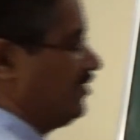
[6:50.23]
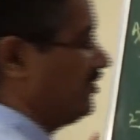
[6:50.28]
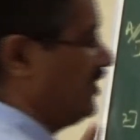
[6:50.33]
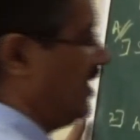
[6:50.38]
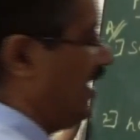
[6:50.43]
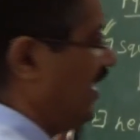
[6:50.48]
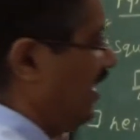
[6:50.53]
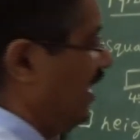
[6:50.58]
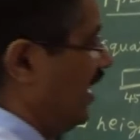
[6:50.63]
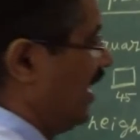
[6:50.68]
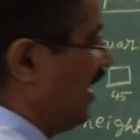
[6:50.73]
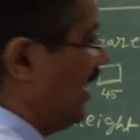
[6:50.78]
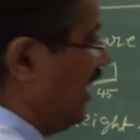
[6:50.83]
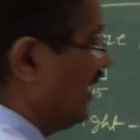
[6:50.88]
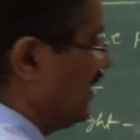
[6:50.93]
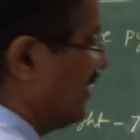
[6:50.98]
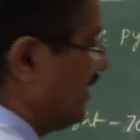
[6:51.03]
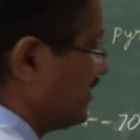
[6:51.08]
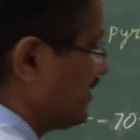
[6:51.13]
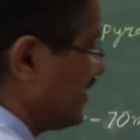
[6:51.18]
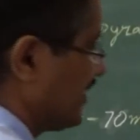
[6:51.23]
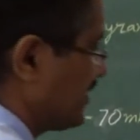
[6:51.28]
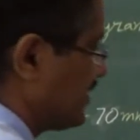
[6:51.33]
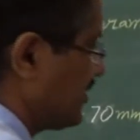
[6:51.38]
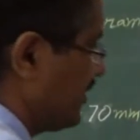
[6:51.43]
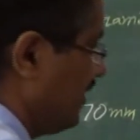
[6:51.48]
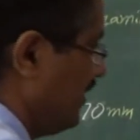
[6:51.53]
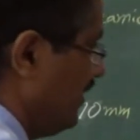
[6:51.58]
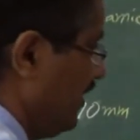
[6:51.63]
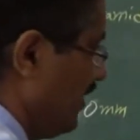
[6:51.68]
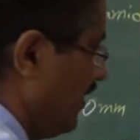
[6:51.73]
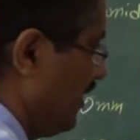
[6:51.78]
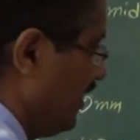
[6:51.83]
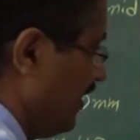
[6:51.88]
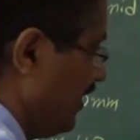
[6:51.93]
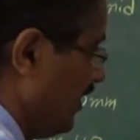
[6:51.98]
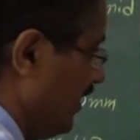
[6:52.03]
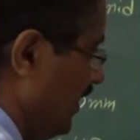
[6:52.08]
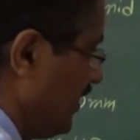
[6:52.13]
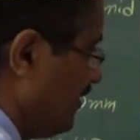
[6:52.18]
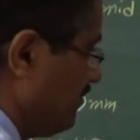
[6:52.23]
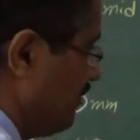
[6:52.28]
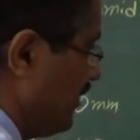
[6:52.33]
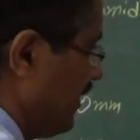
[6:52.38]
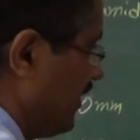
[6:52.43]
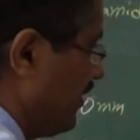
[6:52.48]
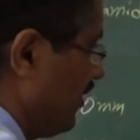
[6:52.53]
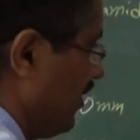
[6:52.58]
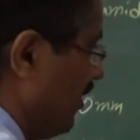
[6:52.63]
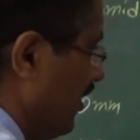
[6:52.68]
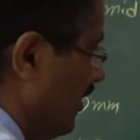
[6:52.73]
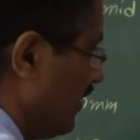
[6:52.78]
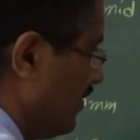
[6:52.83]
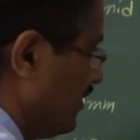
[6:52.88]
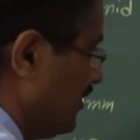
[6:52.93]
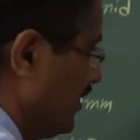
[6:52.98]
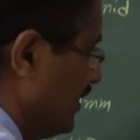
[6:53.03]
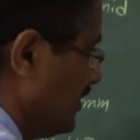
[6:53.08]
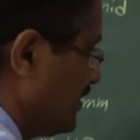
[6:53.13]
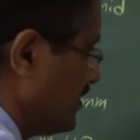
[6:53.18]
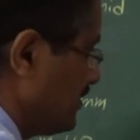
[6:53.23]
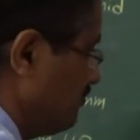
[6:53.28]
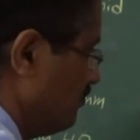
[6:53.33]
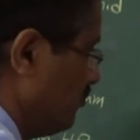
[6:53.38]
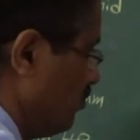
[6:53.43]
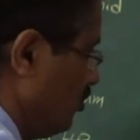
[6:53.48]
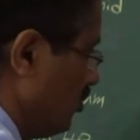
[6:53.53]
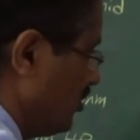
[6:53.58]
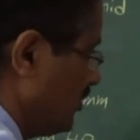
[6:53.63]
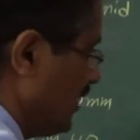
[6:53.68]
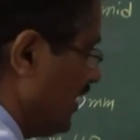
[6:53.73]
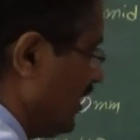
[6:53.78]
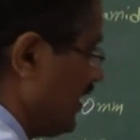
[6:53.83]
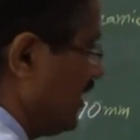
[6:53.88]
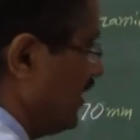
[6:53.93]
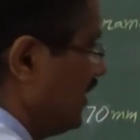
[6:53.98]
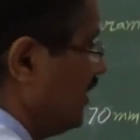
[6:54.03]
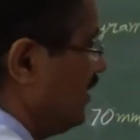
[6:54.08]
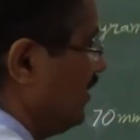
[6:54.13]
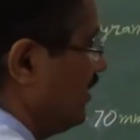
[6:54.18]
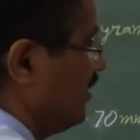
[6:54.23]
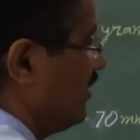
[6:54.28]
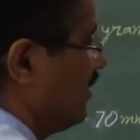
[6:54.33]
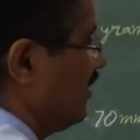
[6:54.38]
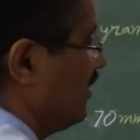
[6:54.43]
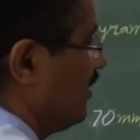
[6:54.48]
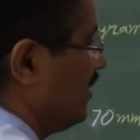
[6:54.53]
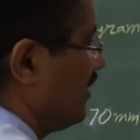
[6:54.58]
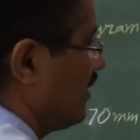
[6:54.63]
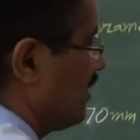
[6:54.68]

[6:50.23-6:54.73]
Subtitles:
to the other section. Let me draw this more thicker